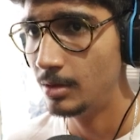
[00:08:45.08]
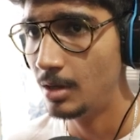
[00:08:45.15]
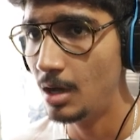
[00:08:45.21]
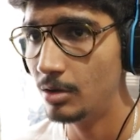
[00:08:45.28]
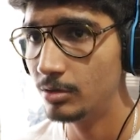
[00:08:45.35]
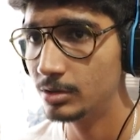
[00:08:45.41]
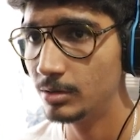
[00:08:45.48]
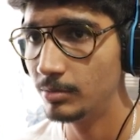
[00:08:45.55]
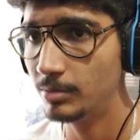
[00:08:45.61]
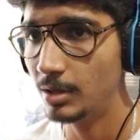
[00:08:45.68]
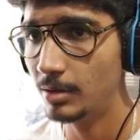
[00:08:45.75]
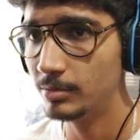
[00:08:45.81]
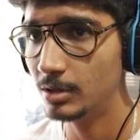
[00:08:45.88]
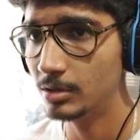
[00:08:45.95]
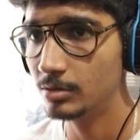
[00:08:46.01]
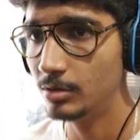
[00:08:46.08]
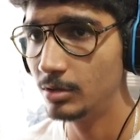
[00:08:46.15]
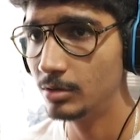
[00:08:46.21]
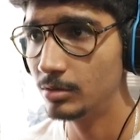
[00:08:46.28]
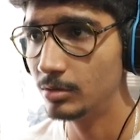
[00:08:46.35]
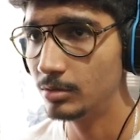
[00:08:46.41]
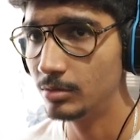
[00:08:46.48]
Now simply I'm just
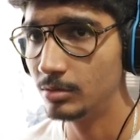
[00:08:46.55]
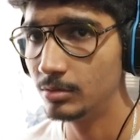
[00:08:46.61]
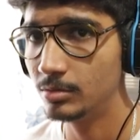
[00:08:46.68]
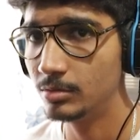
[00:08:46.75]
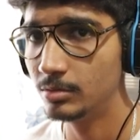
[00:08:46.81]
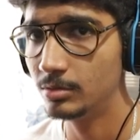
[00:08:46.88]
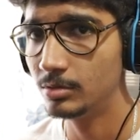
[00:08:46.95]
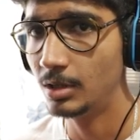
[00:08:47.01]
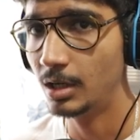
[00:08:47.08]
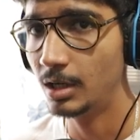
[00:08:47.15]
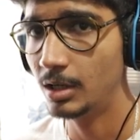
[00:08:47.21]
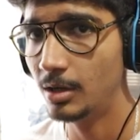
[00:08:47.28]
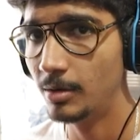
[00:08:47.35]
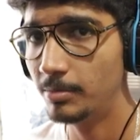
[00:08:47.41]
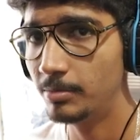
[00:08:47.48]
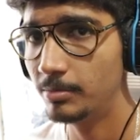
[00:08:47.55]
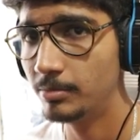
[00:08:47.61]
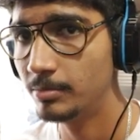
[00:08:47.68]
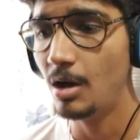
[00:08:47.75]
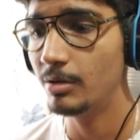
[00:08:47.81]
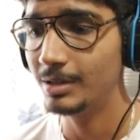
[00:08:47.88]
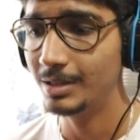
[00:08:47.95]
going to drag it up.
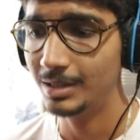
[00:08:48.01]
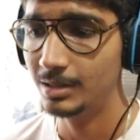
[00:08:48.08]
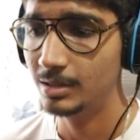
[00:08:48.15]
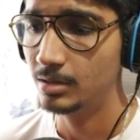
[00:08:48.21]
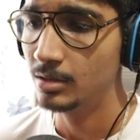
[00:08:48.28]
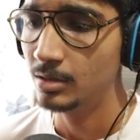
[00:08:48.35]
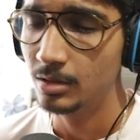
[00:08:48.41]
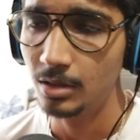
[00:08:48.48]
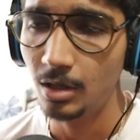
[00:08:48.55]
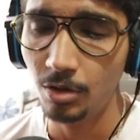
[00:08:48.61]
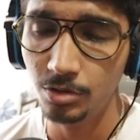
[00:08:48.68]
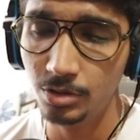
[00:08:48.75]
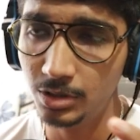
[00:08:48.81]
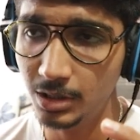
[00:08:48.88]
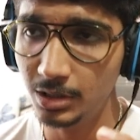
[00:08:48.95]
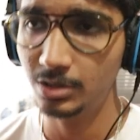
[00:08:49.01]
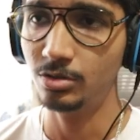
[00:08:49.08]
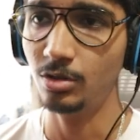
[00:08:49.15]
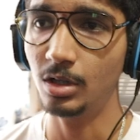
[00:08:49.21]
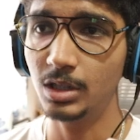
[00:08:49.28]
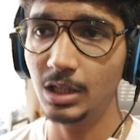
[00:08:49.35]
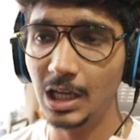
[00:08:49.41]
Now you see
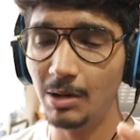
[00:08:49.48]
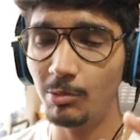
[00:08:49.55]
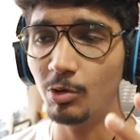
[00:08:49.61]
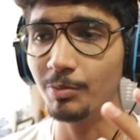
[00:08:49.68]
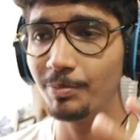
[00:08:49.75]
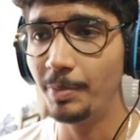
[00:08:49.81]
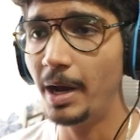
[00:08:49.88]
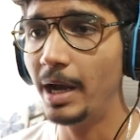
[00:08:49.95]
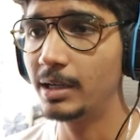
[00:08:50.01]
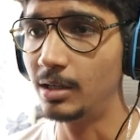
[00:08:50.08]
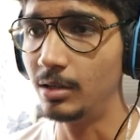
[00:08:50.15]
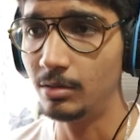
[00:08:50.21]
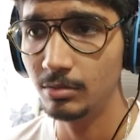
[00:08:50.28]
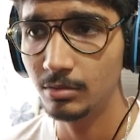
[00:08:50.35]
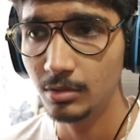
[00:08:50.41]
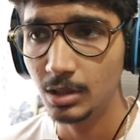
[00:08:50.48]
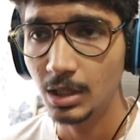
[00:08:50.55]
it's talking about battle.